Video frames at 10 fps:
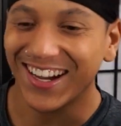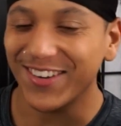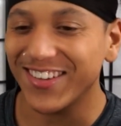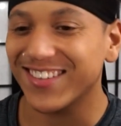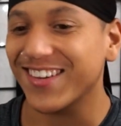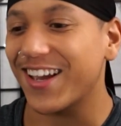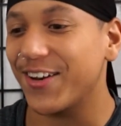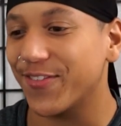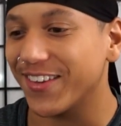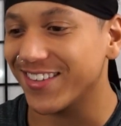I'm
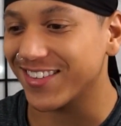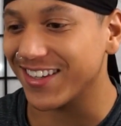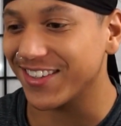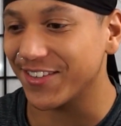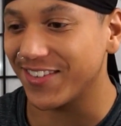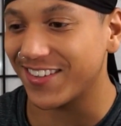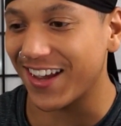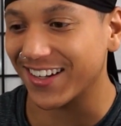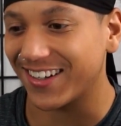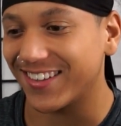excited for this season of
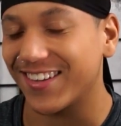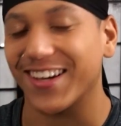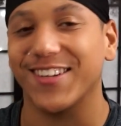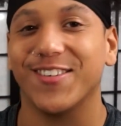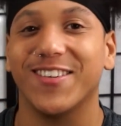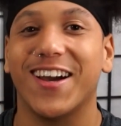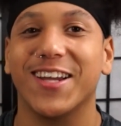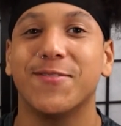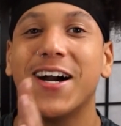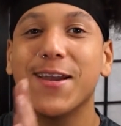Attack on Titan, dude. I
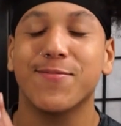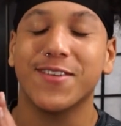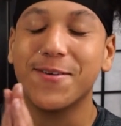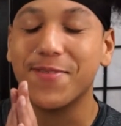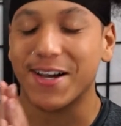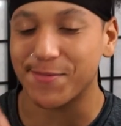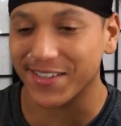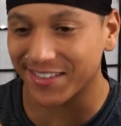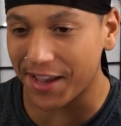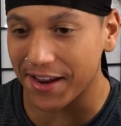am hyped up. I'm
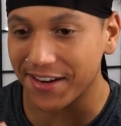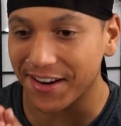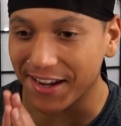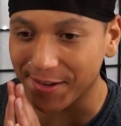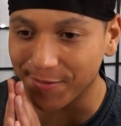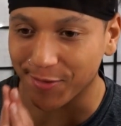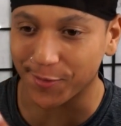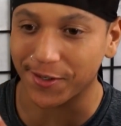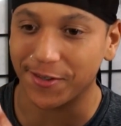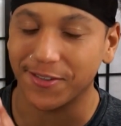excited. I am
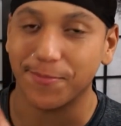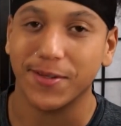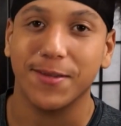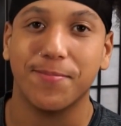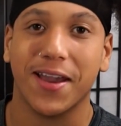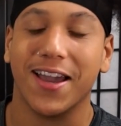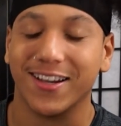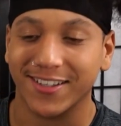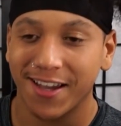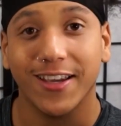thrilled to be
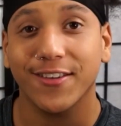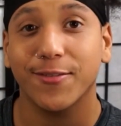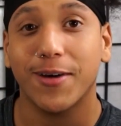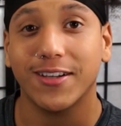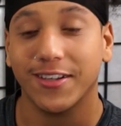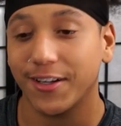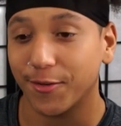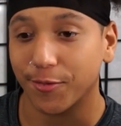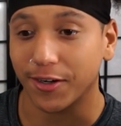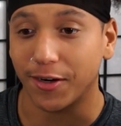back. Things are about to
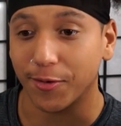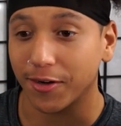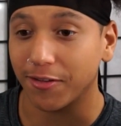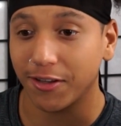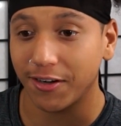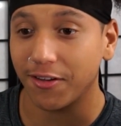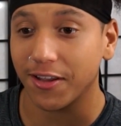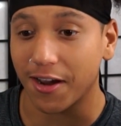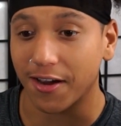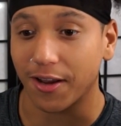get real. We are
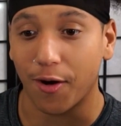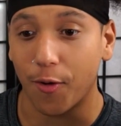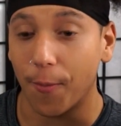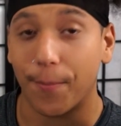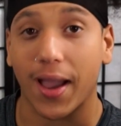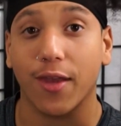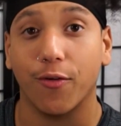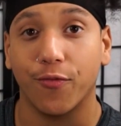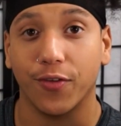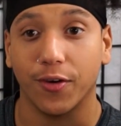literally on a whole
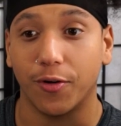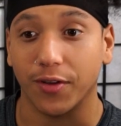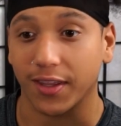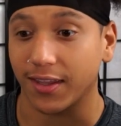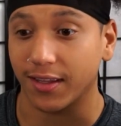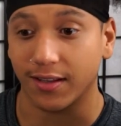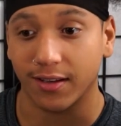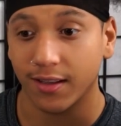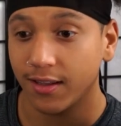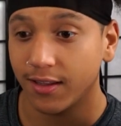battlefield
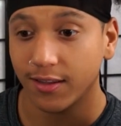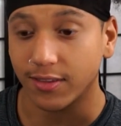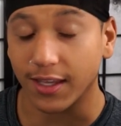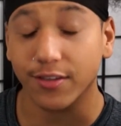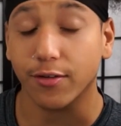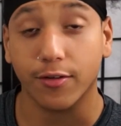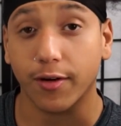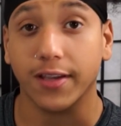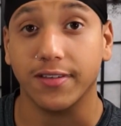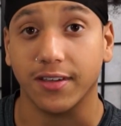and things are
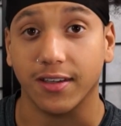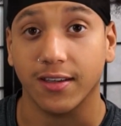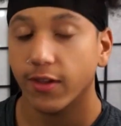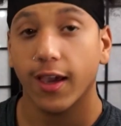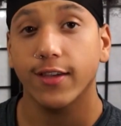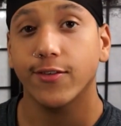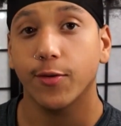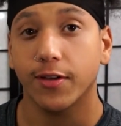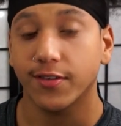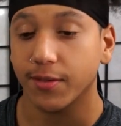crazy. If you guys do
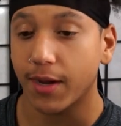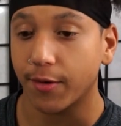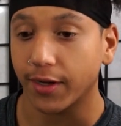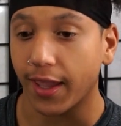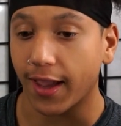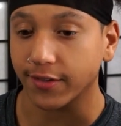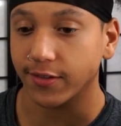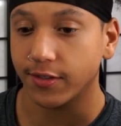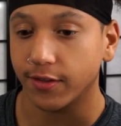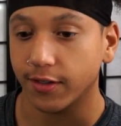want to see my reaction
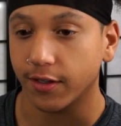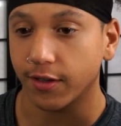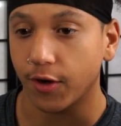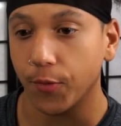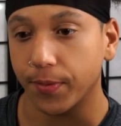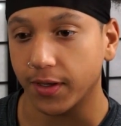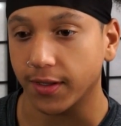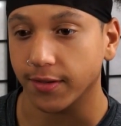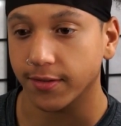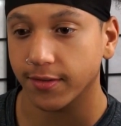to the
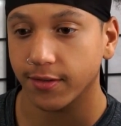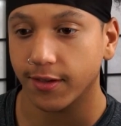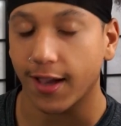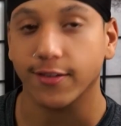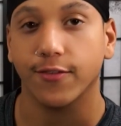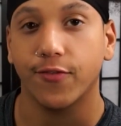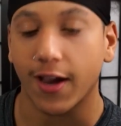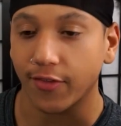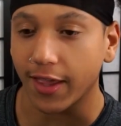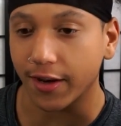openings, you guys can
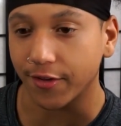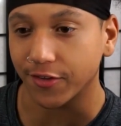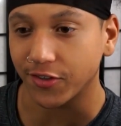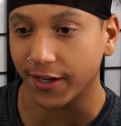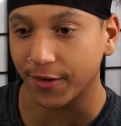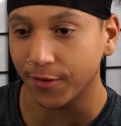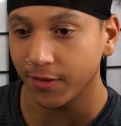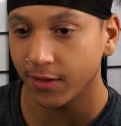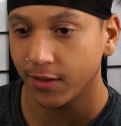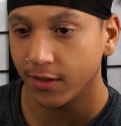find that on the channel.